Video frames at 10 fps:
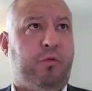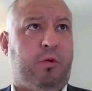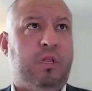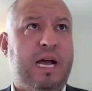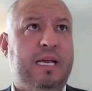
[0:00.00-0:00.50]

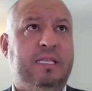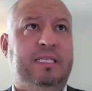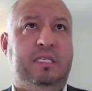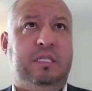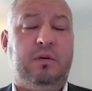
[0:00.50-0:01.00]
for
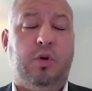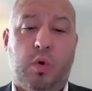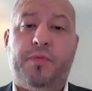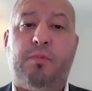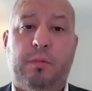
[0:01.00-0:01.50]
clients is to
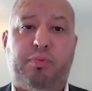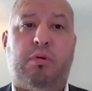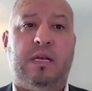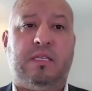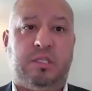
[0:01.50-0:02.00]
go through a
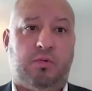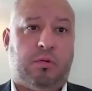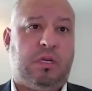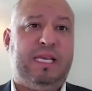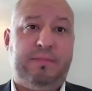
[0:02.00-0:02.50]
process or
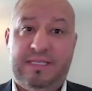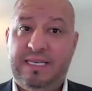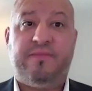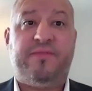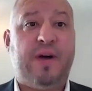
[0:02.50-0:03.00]
a claim, let's
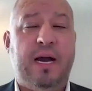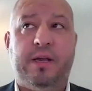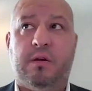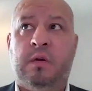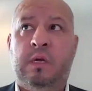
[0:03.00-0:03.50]
say a
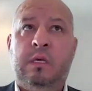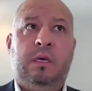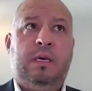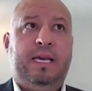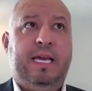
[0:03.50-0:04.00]
fire,
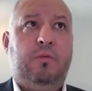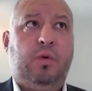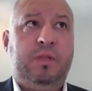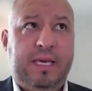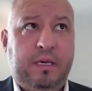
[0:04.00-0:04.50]
and
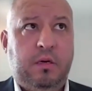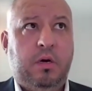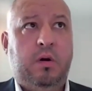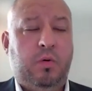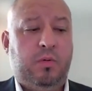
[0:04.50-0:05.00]
when they
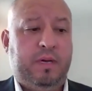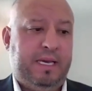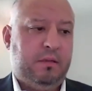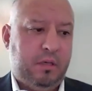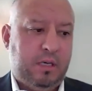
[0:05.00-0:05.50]
go
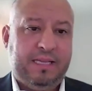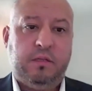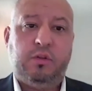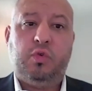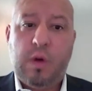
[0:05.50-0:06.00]
and look at
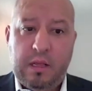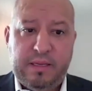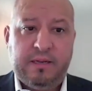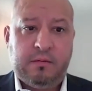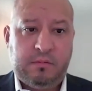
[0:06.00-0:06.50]
the
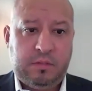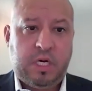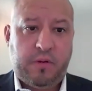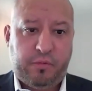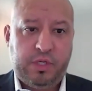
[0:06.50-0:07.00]
dwelling
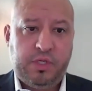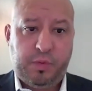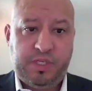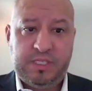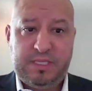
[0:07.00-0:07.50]
coverage,
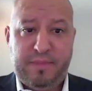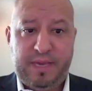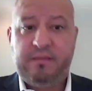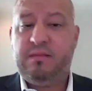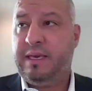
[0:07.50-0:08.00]
which is the
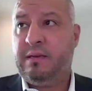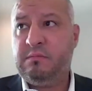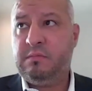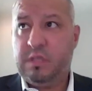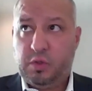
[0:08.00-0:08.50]
main
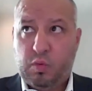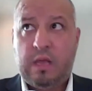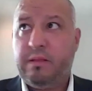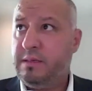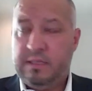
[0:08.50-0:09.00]
thing, the
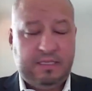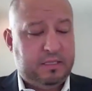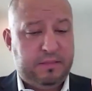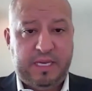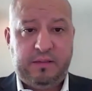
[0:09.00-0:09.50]
dwelling
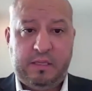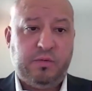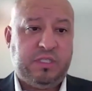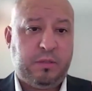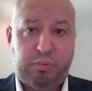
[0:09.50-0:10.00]
is the main thing,
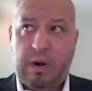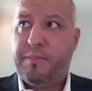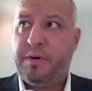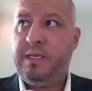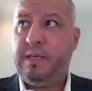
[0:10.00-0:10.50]
which is the mm-hmm.
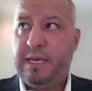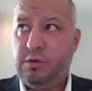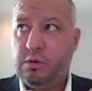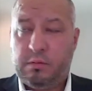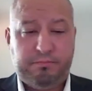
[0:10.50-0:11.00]
property
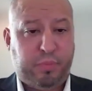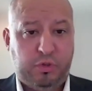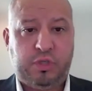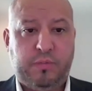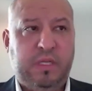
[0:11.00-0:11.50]
and your
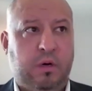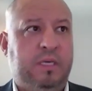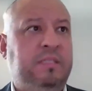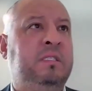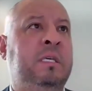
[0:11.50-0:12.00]
personal
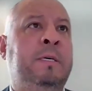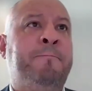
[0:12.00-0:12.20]
belongings,